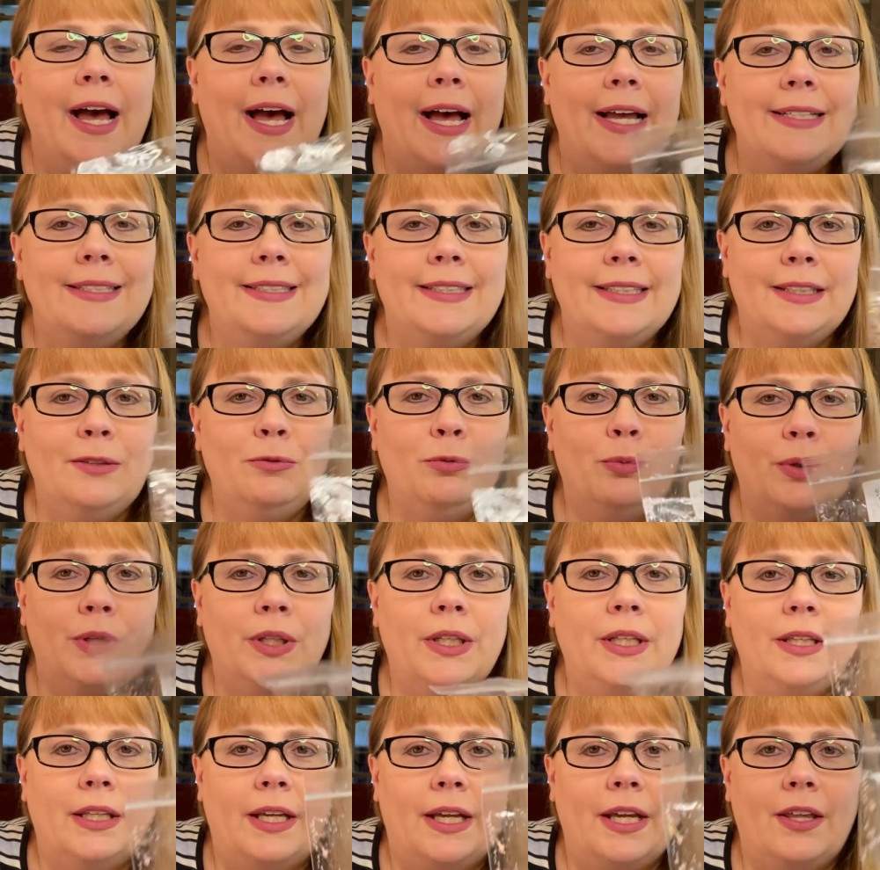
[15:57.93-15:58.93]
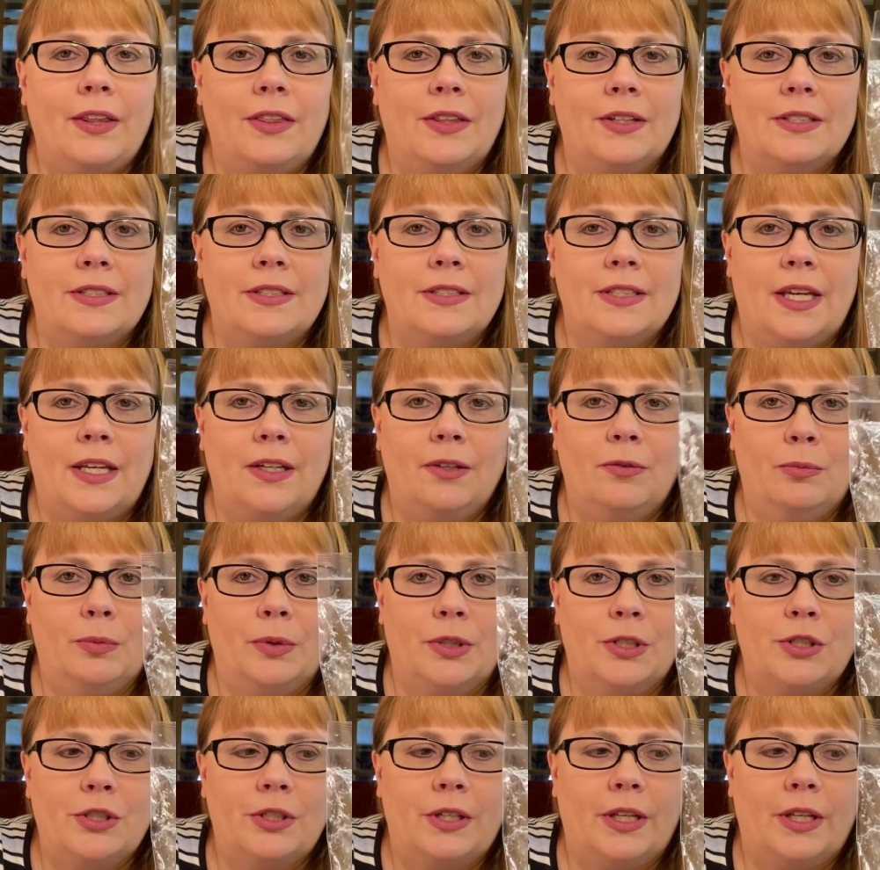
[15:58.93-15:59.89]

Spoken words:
I did really like this scent and wish